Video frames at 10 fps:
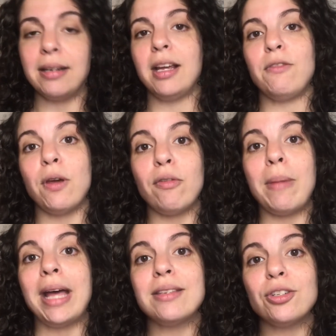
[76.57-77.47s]
If you have a
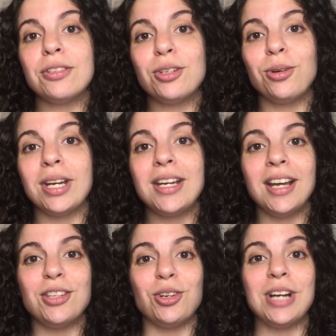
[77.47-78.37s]
master's degree,
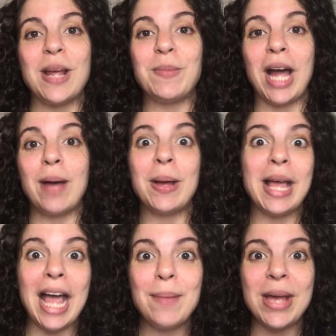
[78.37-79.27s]
it's your name, comma,
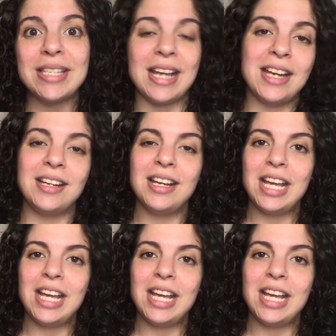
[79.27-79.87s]
MSN.